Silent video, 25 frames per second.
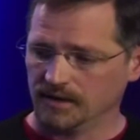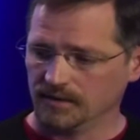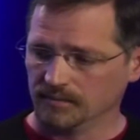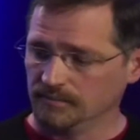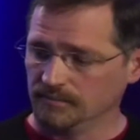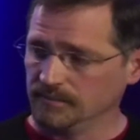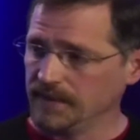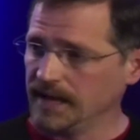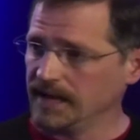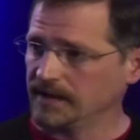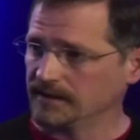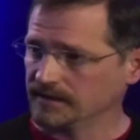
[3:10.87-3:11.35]

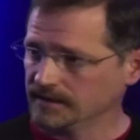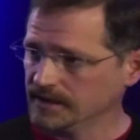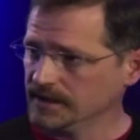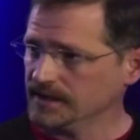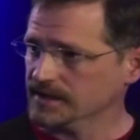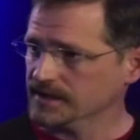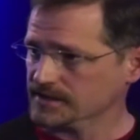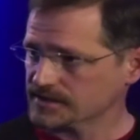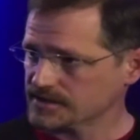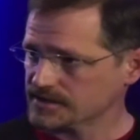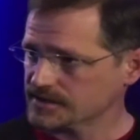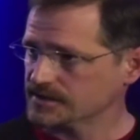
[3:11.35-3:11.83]
make
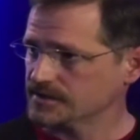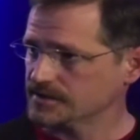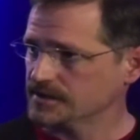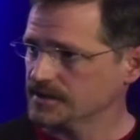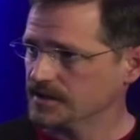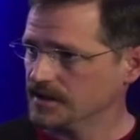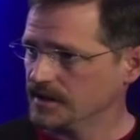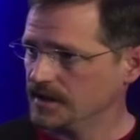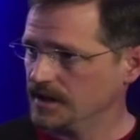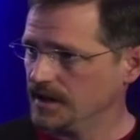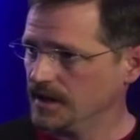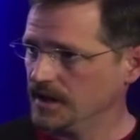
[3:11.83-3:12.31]
lists
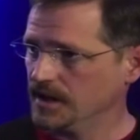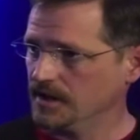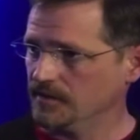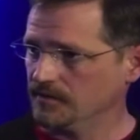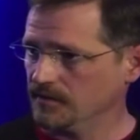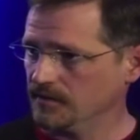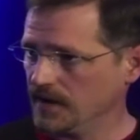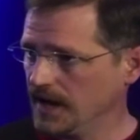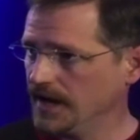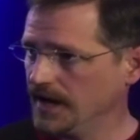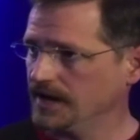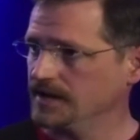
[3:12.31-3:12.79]

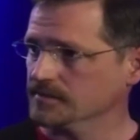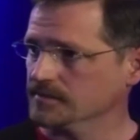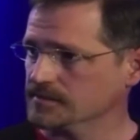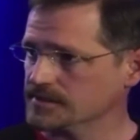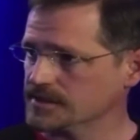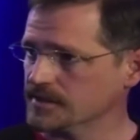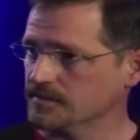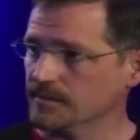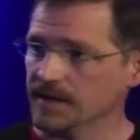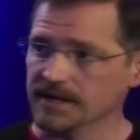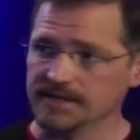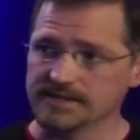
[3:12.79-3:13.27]
of
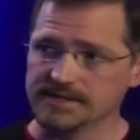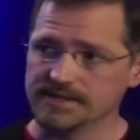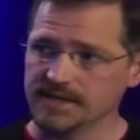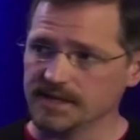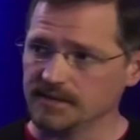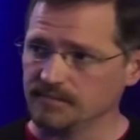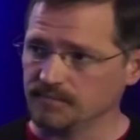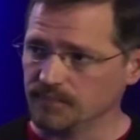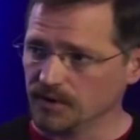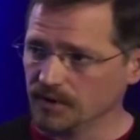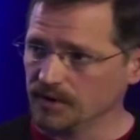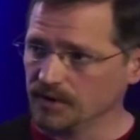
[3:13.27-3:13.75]
items that might
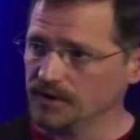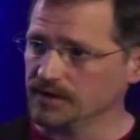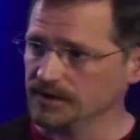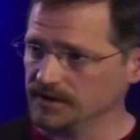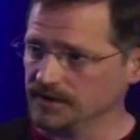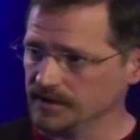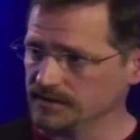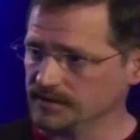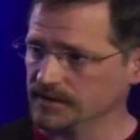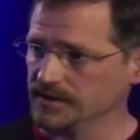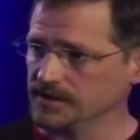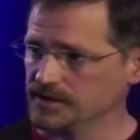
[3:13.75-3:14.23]
seem
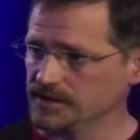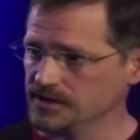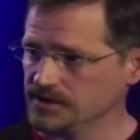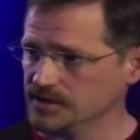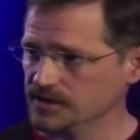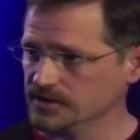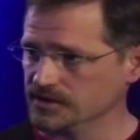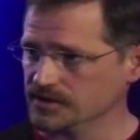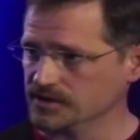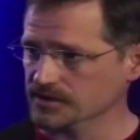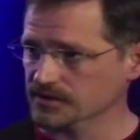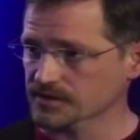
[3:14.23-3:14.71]
pertinent to these
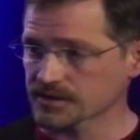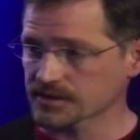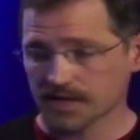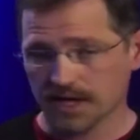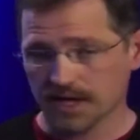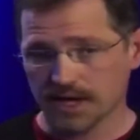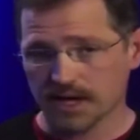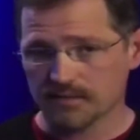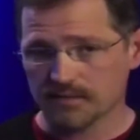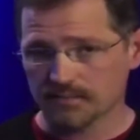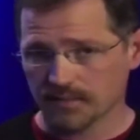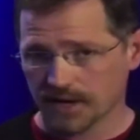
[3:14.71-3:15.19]
users,
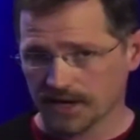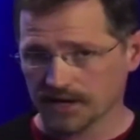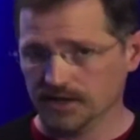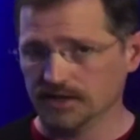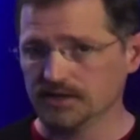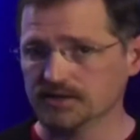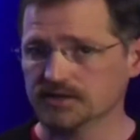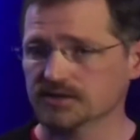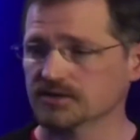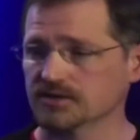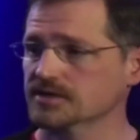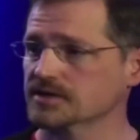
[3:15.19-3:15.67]
and my
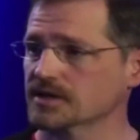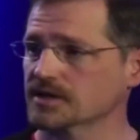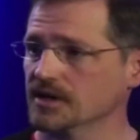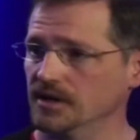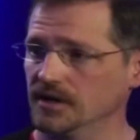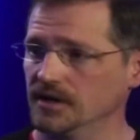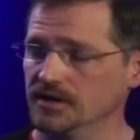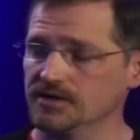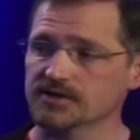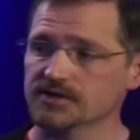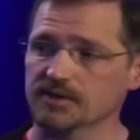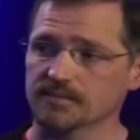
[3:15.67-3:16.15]
users can
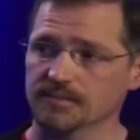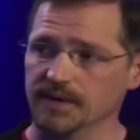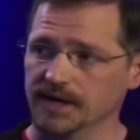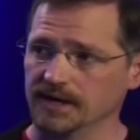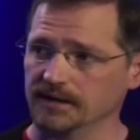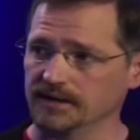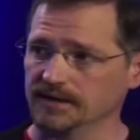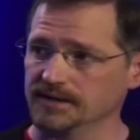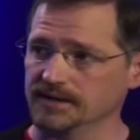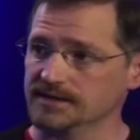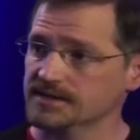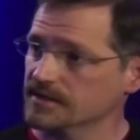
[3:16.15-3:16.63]
also
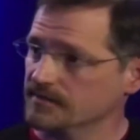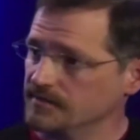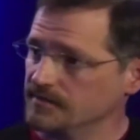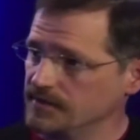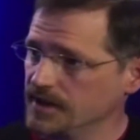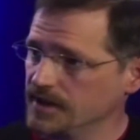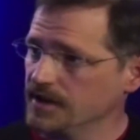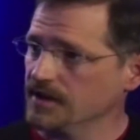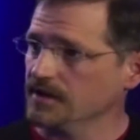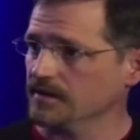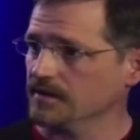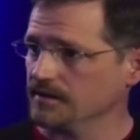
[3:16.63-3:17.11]
make lists of
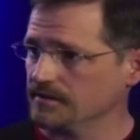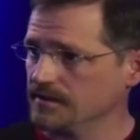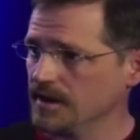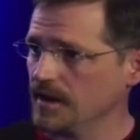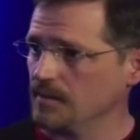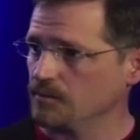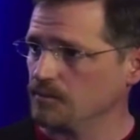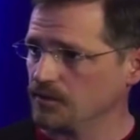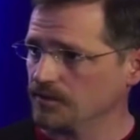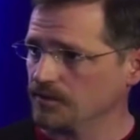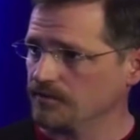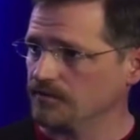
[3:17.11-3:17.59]
their
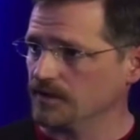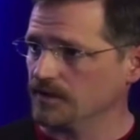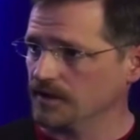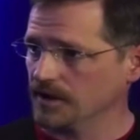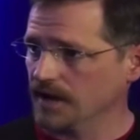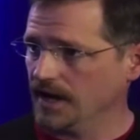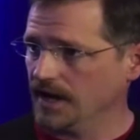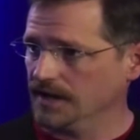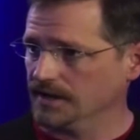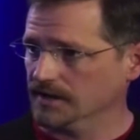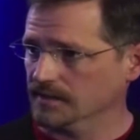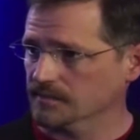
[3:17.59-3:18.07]
top preferred
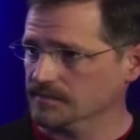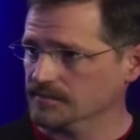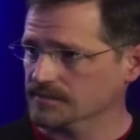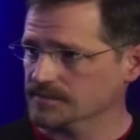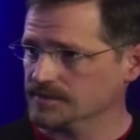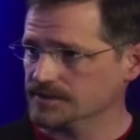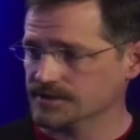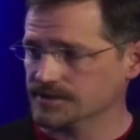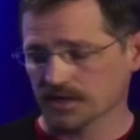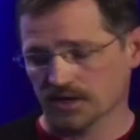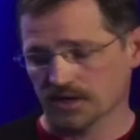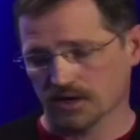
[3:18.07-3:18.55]
items.
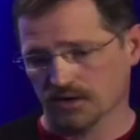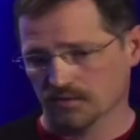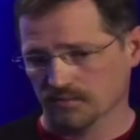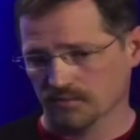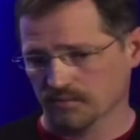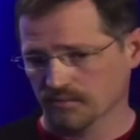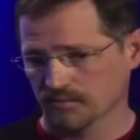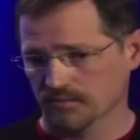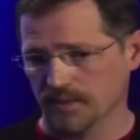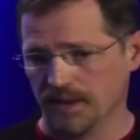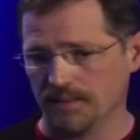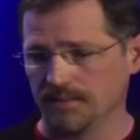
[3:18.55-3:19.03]

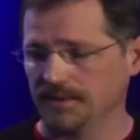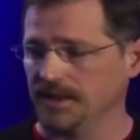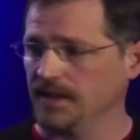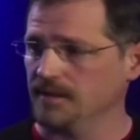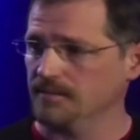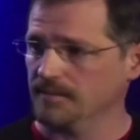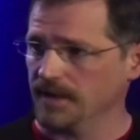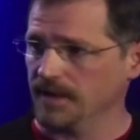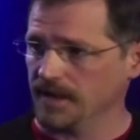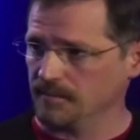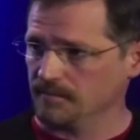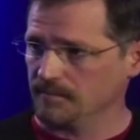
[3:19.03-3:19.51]
So maybe
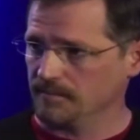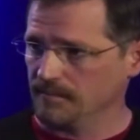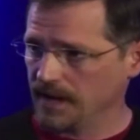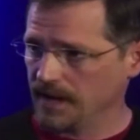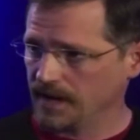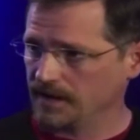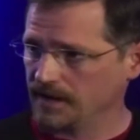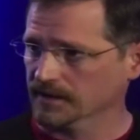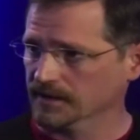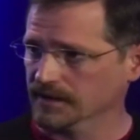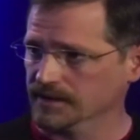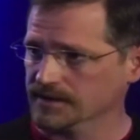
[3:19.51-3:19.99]
they might
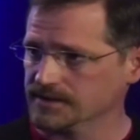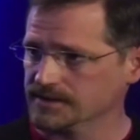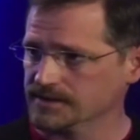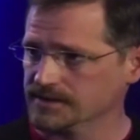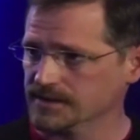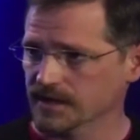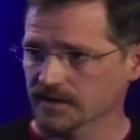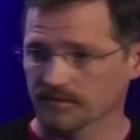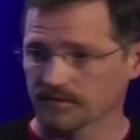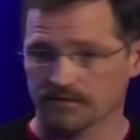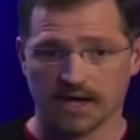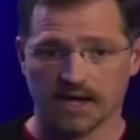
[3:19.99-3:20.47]
make a list
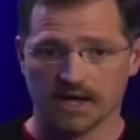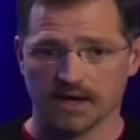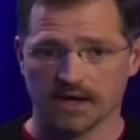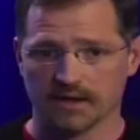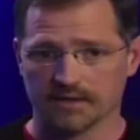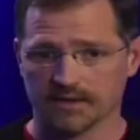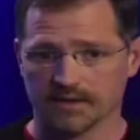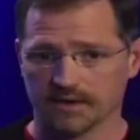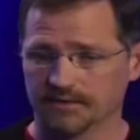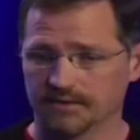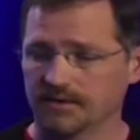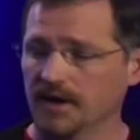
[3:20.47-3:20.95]
of
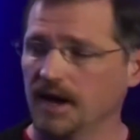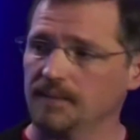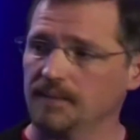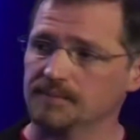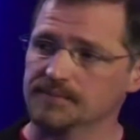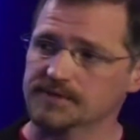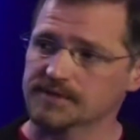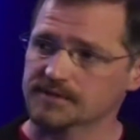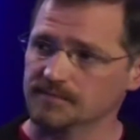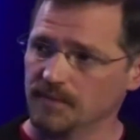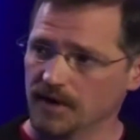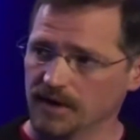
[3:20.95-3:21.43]
the
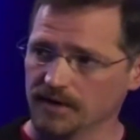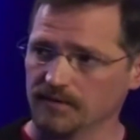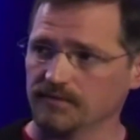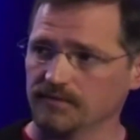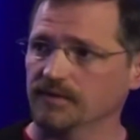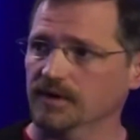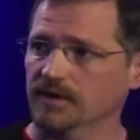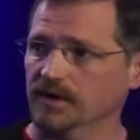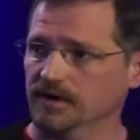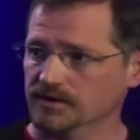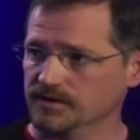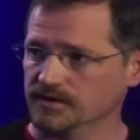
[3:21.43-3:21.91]
top
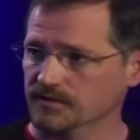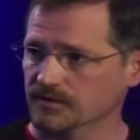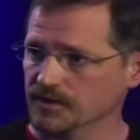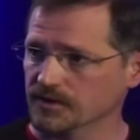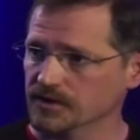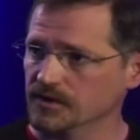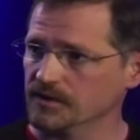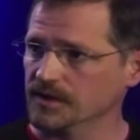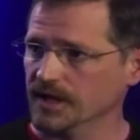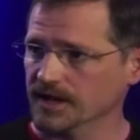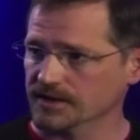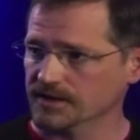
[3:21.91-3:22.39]
smartphones for
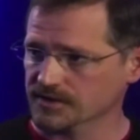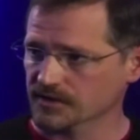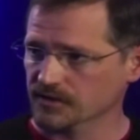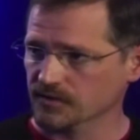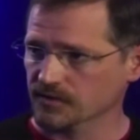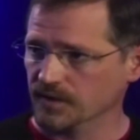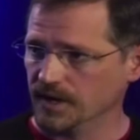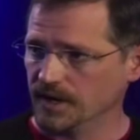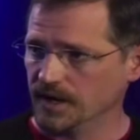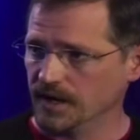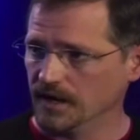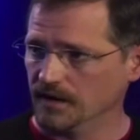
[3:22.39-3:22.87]

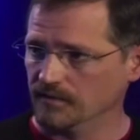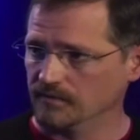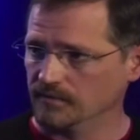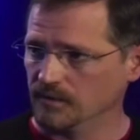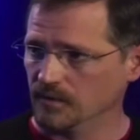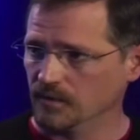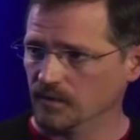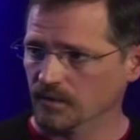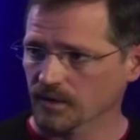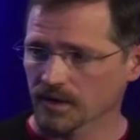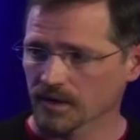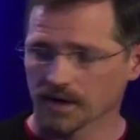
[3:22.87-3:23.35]
2012,
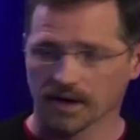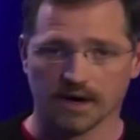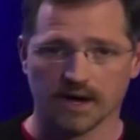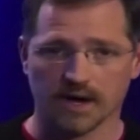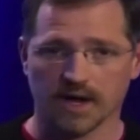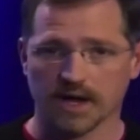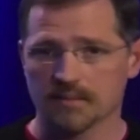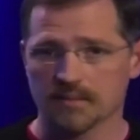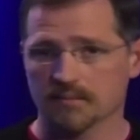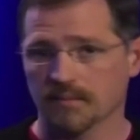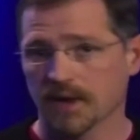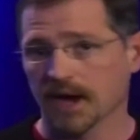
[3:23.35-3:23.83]
or
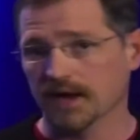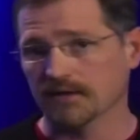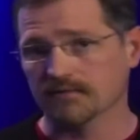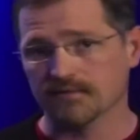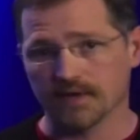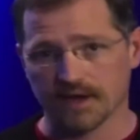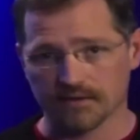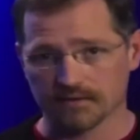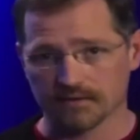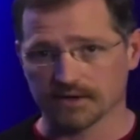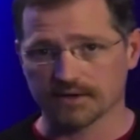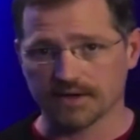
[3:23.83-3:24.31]
my
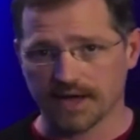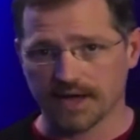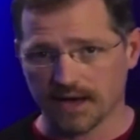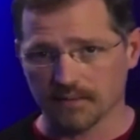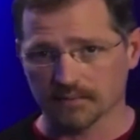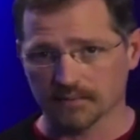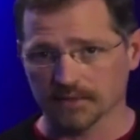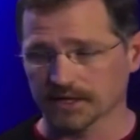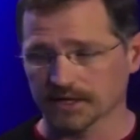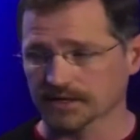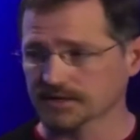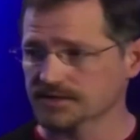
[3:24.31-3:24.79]
favorite
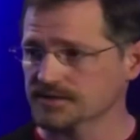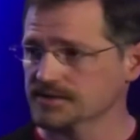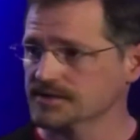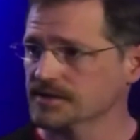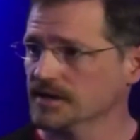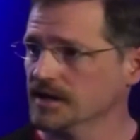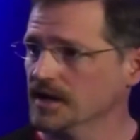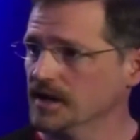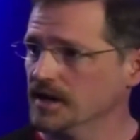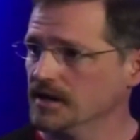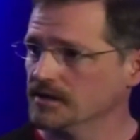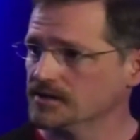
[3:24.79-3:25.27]
tablets.
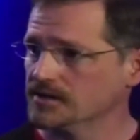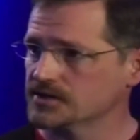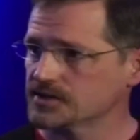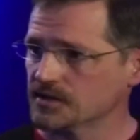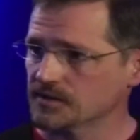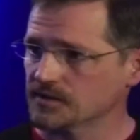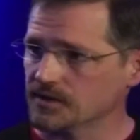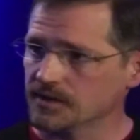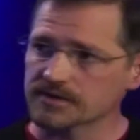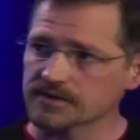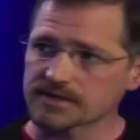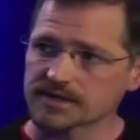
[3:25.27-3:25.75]

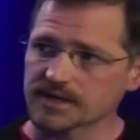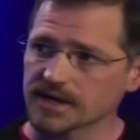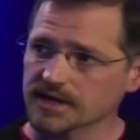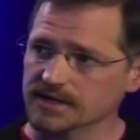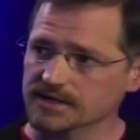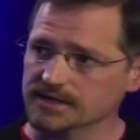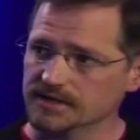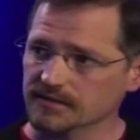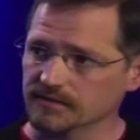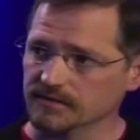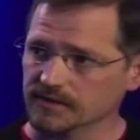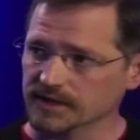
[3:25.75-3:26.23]
So those
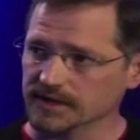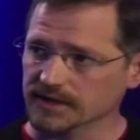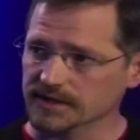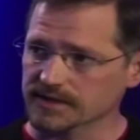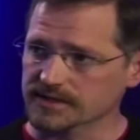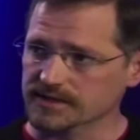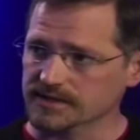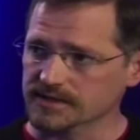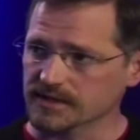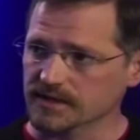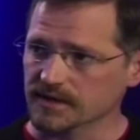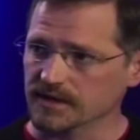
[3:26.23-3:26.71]
kinds of
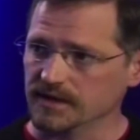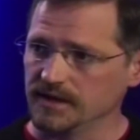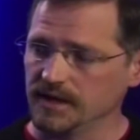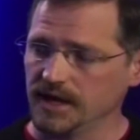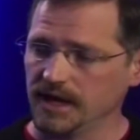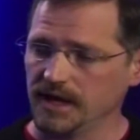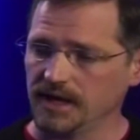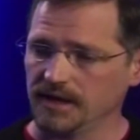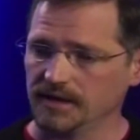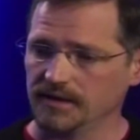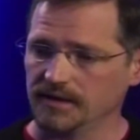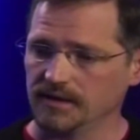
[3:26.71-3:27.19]
lists
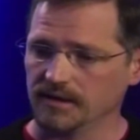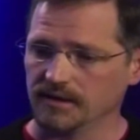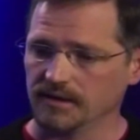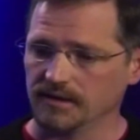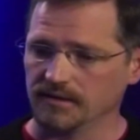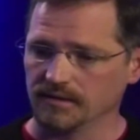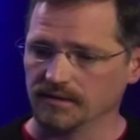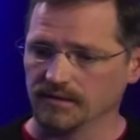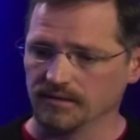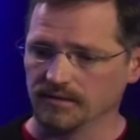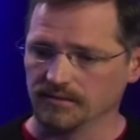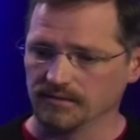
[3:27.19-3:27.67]
can
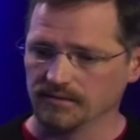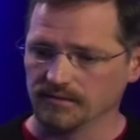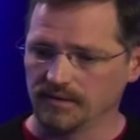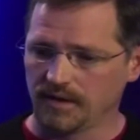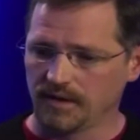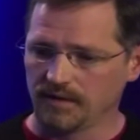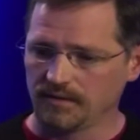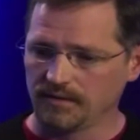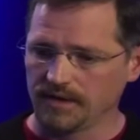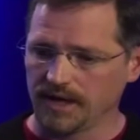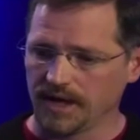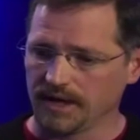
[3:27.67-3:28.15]

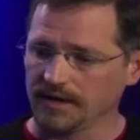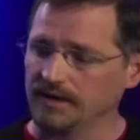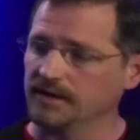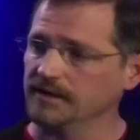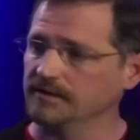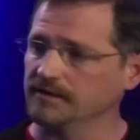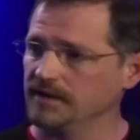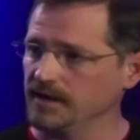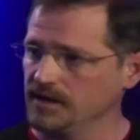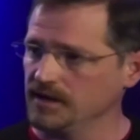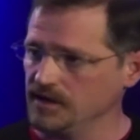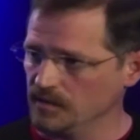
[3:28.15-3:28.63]

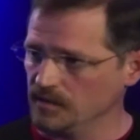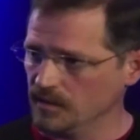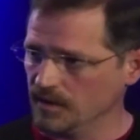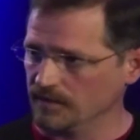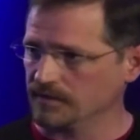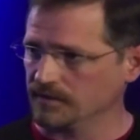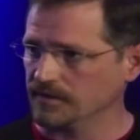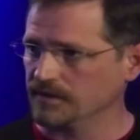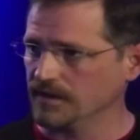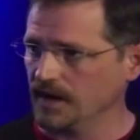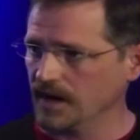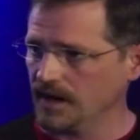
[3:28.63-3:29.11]
continue
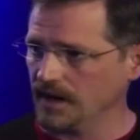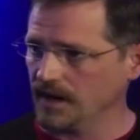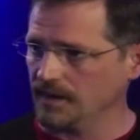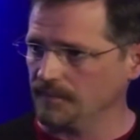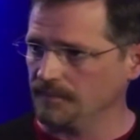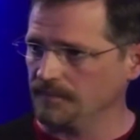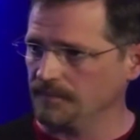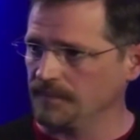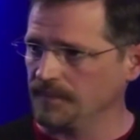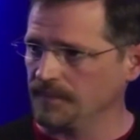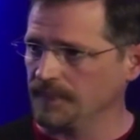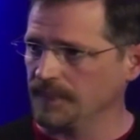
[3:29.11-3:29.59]
over time